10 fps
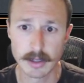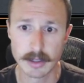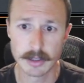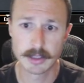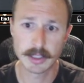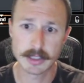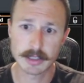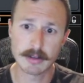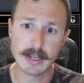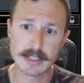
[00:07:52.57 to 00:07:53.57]
Just
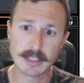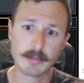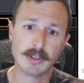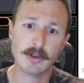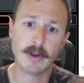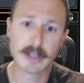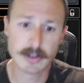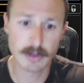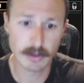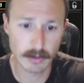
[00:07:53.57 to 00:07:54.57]
classic blue white
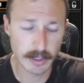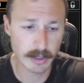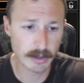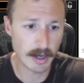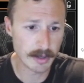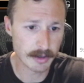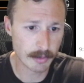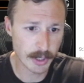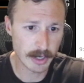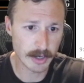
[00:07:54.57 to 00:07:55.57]
control here, not
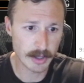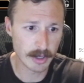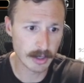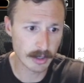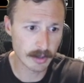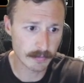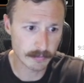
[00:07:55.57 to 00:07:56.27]
doing anything.